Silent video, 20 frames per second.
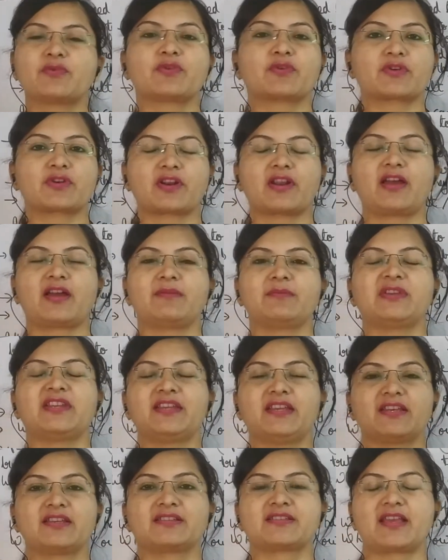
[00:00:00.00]

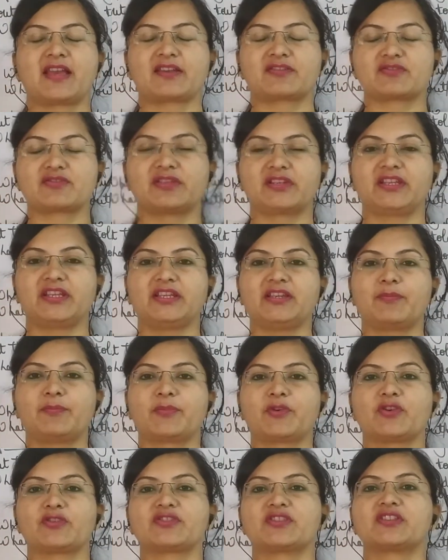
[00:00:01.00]
Programming is actually a
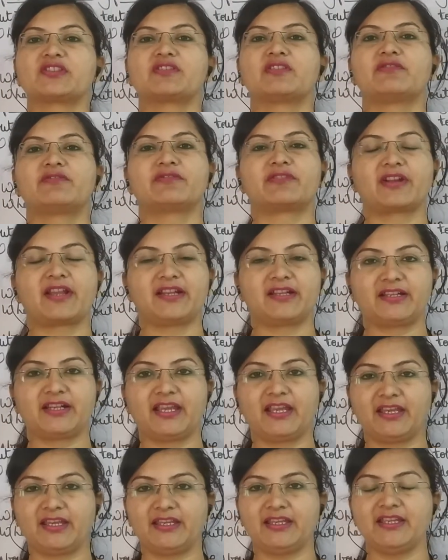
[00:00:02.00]
process of
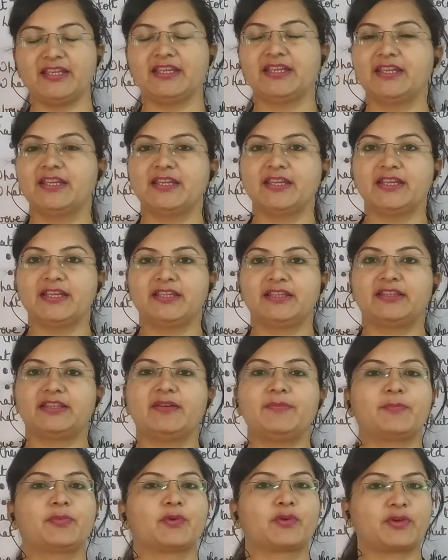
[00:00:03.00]
writing
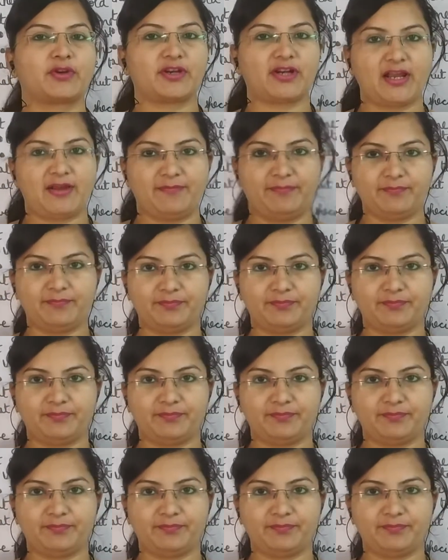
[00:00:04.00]
the program.